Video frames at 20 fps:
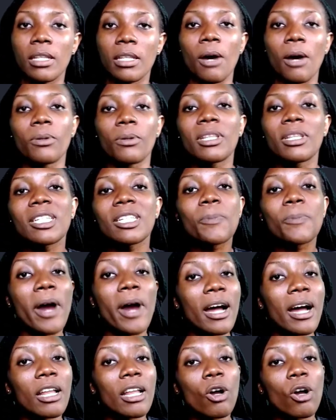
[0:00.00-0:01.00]
now this
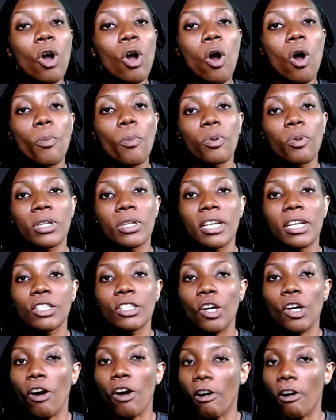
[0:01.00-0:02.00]
parallel
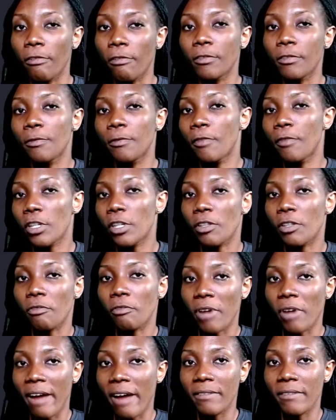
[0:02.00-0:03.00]
component of the force
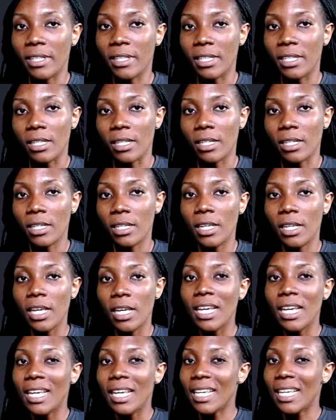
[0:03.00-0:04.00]
of gravity
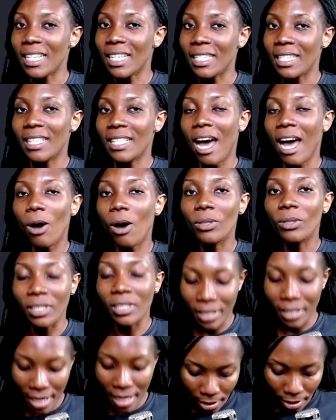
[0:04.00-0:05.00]
is now
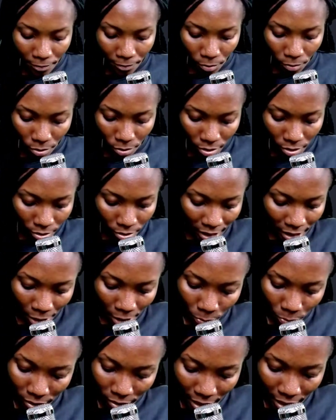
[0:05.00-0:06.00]
the net force,
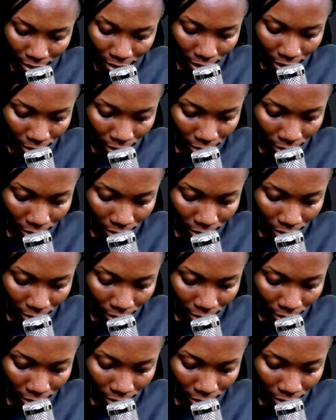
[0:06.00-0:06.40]
like we said